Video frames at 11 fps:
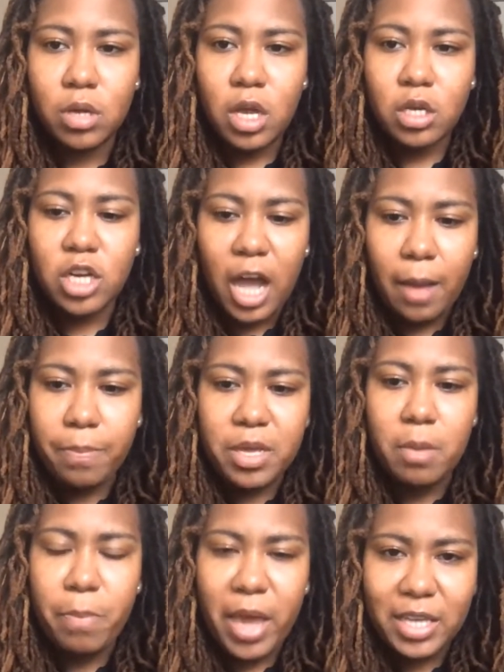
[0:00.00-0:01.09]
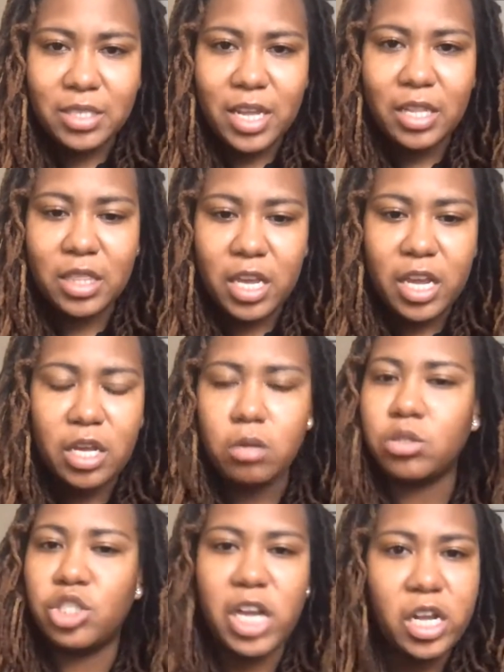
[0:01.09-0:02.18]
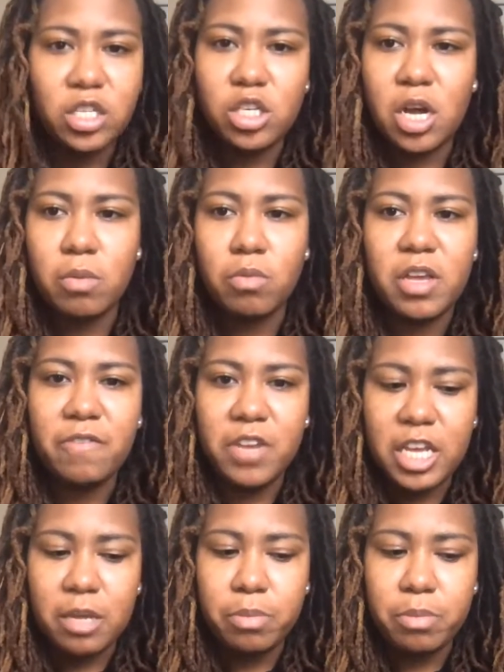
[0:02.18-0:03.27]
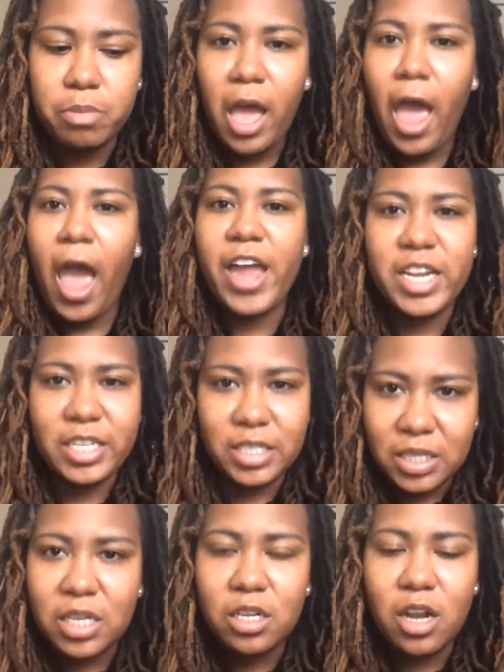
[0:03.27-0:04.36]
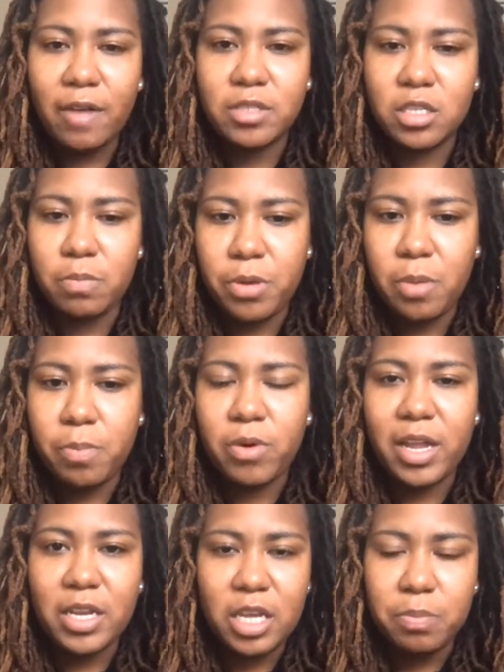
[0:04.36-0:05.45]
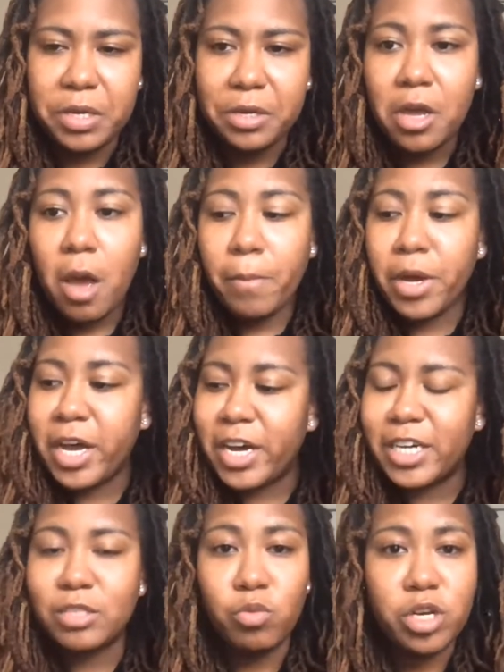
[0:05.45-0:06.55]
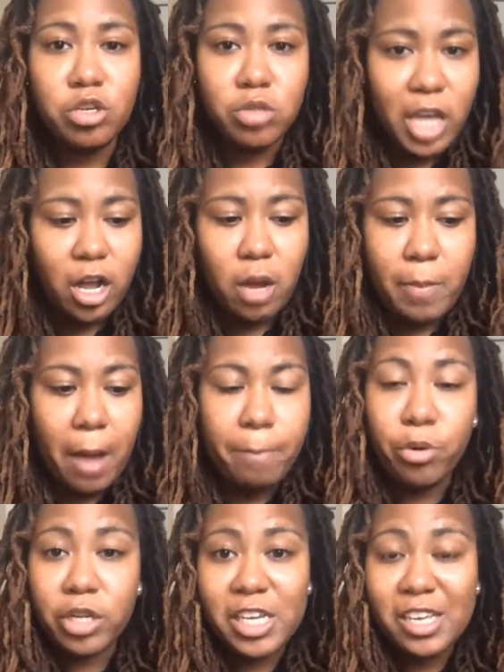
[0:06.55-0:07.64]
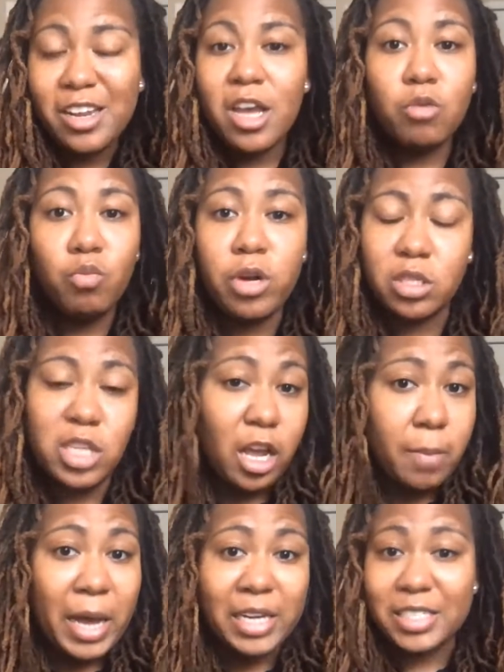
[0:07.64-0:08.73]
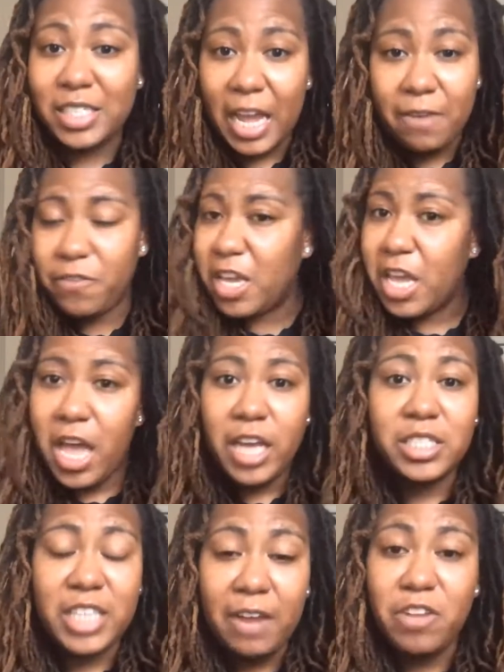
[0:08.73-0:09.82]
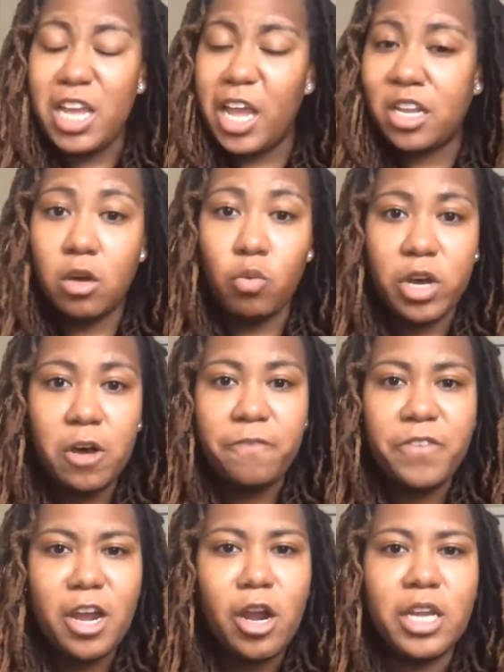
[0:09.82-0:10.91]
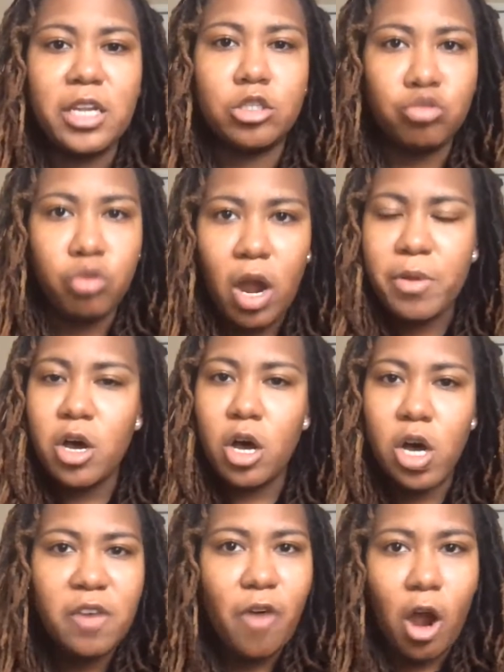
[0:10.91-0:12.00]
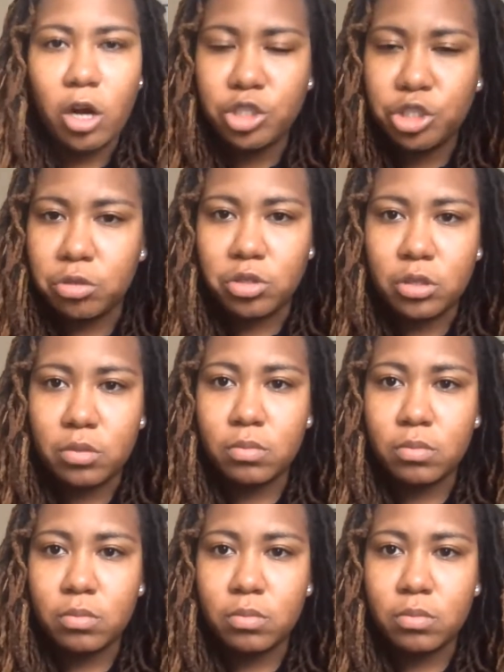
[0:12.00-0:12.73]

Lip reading: copy and paste that thing, change it up if need be, and then send it off to the people at need be. Because when you talk about bullying, we're talking about the safety and the welfare and the trauma of our children.